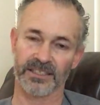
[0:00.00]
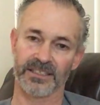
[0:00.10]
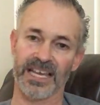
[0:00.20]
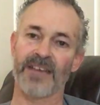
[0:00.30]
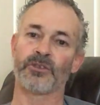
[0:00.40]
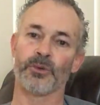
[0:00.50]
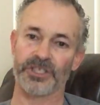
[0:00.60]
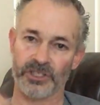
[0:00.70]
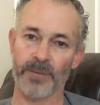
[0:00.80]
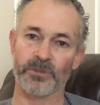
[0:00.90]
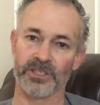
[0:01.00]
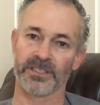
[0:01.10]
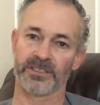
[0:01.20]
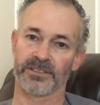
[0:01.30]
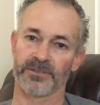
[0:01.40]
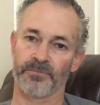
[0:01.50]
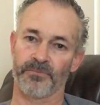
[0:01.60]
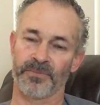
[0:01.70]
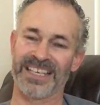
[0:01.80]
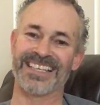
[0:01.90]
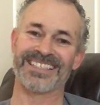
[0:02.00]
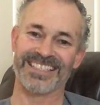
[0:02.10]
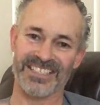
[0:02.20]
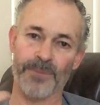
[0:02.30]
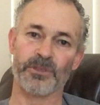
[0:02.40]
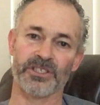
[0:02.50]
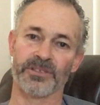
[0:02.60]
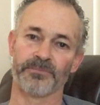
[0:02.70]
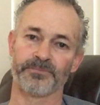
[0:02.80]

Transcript: They have to accept it. It gets accepted.